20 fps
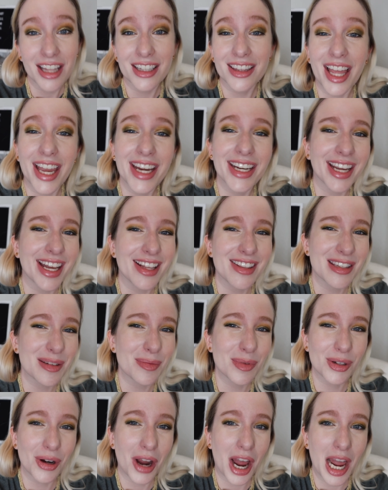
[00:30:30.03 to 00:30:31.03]
Like and
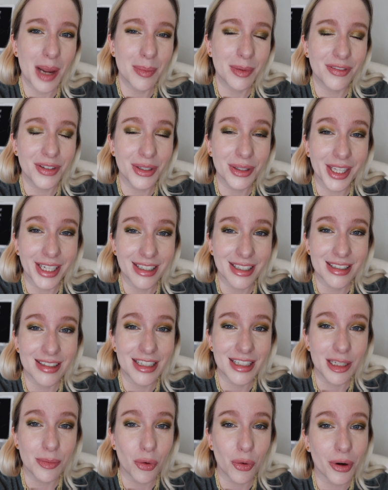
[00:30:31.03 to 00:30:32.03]
subscribe if you'd like to
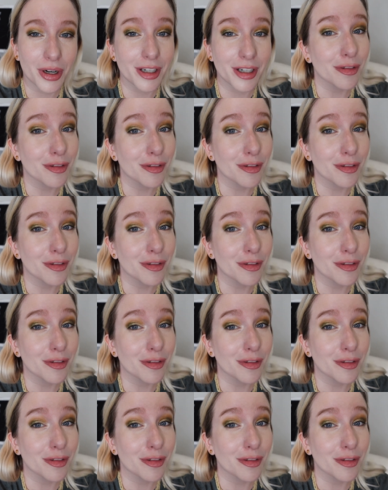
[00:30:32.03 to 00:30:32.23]
see more